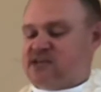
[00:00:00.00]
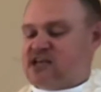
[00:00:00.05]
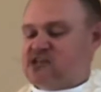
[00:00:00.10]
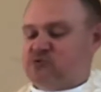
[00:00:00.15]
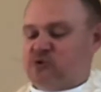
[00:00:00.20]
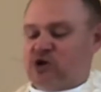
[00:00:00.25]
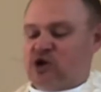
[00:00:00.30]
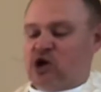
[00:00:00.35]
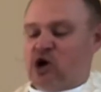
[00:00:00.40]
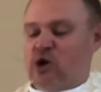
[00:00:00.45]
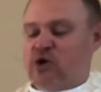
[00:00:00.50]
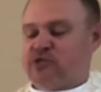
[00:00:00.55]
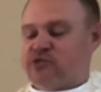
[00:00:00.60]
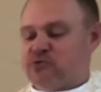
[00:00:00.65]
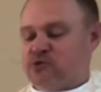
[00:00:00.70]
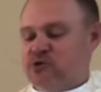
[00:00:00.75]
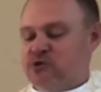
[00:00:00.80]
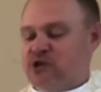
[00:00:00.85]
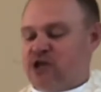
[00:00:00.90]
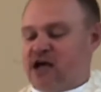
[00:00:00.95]
as we go
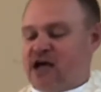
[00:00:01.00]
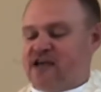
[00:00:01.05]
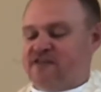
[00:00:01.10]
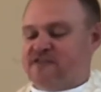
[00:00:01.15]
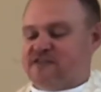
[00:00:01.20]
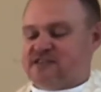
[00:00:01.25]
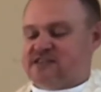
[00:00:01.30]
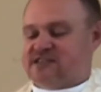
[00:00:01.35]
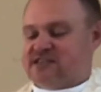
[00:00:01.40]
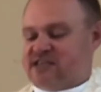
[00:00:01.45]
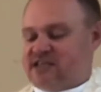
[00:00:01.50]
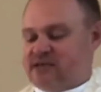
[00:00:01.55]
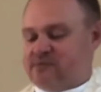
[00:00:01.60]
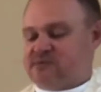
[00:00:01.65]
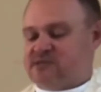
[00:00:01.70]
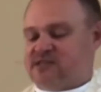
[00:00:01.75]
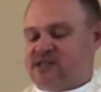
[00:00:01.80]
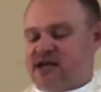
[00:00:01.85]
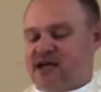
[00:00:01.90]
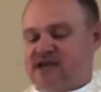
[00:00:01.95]
through life, it
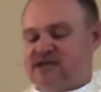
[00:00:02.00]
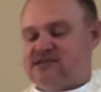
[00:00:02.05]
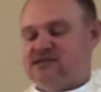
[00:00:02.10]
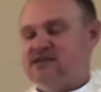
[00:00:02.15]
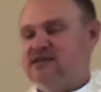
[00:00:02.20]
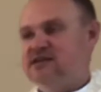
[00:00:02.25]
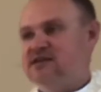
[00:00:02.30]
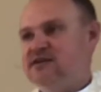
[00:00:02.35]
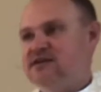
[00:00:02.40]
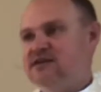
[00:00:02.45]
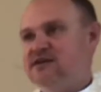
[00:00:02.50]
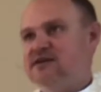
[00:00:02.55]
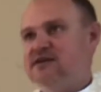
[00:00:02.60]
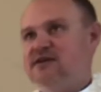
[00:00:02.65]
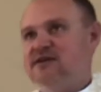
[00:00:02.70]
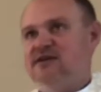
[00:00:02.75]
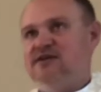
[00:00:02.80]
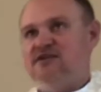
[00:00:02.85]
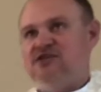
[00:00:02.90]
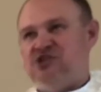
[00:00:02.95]
seems that
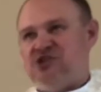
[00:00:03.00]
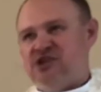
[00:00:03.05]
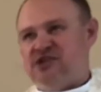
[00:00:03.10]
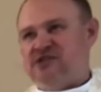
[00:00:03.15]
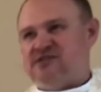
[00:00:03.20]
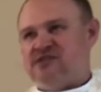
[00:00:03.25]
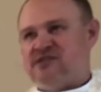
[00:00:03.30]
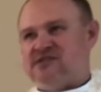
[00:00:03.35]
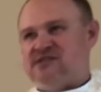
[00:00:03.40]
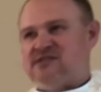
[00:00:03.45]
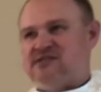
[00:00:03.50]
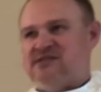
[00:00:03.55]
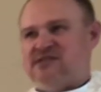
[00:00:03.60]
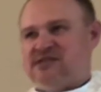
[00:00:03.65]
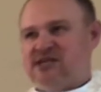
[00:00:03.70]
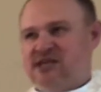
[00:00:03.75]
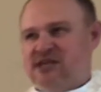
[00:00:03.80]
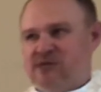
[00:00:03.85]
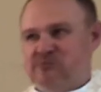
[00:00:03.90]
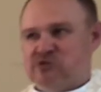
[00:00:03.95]
Jesus
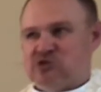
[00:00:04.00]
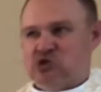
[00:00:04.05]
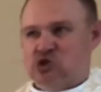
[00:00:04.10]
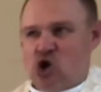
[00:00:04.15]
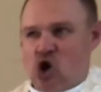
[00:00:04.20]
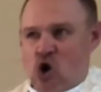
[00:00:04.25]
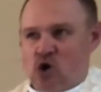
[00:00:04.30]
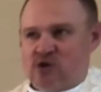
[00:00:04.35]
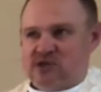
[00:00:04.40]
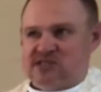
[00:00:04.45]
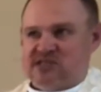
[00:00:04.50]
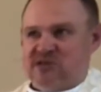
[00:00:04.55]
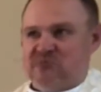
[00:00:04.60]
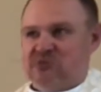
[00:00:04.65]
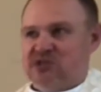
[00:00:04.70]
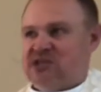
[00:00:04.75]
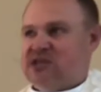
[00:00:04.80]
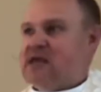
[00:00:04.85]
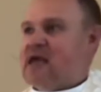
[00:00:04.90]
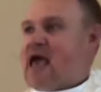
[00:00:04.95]
seems
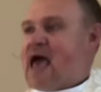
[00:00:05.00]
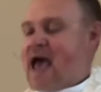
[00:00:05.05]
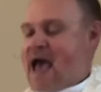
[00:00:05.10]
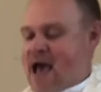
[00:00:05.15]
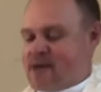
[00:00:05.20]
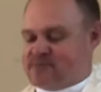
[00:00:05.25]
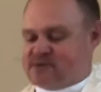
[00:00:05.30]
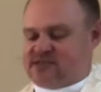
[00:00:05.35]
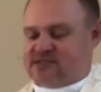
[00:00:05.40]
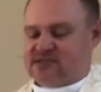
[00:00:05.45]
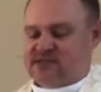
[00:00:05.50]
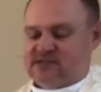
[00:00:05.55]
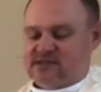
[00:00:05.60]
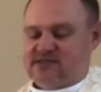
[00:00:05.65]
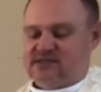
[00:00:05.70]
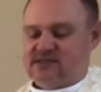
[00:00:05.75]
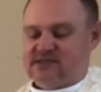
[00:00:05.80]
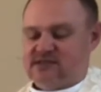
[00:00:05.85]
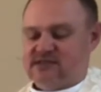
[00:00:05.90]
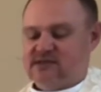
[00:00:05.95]
noticeably absent.
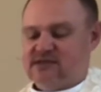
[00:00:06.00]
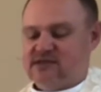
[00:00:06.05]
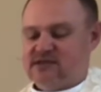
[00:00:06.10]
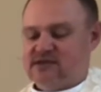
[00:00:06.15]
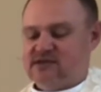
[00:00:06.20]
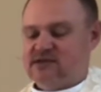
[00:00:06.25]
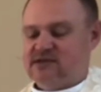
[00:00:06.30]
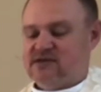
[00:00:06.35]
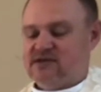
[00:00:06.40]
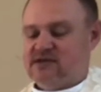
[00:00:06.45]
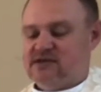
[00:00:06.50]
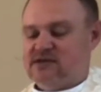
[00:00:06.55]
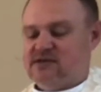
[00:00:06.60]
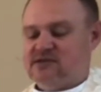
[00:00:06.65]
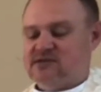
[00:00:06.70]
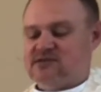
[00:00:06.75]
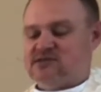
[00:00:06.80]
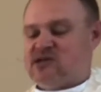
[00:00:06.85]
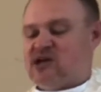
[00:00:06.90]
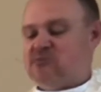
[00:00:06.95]

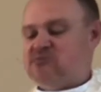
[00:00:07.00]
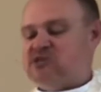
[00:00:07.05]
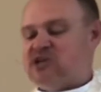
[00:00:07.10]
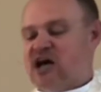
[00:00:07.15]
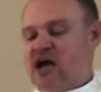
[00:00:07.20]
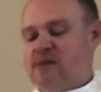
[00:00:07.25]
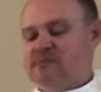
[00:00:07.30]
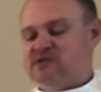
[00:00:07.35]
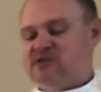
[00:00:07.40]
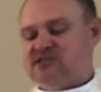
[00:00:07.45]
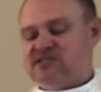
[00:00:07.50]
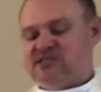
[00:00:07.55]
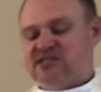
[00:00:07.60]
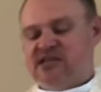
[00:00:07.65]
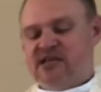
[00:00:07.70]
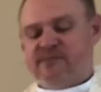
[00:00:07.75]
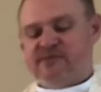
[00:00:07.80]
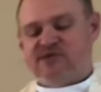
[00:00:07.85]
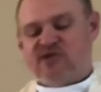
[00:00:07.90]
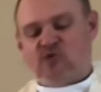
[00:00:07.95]
Sometimes it
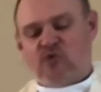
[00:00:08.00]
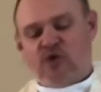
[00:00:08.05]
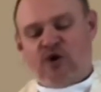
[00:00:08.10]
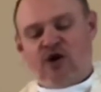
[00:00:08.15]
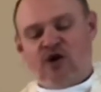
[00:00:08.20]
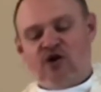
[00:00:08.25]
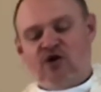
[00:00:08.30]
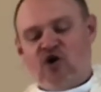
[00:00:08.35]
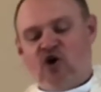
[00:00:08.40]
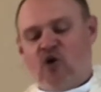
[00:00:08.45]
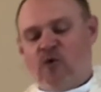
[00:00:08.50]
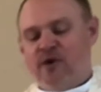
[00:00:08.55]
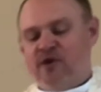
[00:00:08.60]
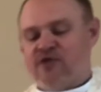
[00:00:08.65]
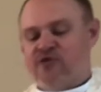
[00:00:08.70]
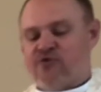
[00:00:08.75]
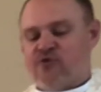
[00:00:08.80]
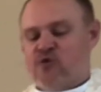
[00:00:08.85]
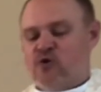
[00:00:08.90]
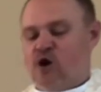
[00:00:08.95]
seems that we are going
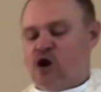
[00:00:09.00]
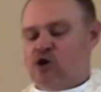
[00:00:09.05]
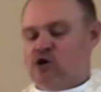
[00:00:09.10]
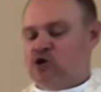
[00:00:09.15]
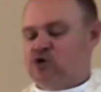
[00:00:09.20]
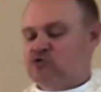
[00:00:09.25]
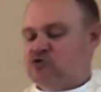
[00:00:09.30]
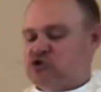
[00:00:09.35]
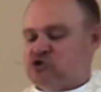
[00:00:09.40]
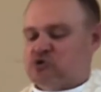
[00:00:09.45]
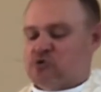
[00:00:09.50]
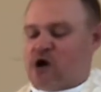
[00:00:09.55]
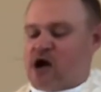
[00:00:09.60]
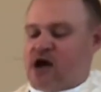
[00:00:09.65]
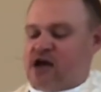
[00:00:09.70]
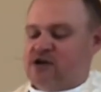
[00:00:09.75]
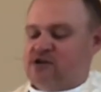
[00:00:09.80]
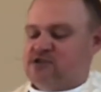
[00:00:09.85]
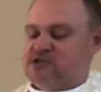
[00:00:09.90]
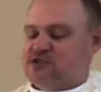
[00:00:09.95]
through our own
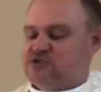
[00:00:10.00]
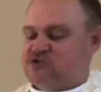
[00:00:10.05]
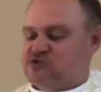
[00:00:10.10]
trials and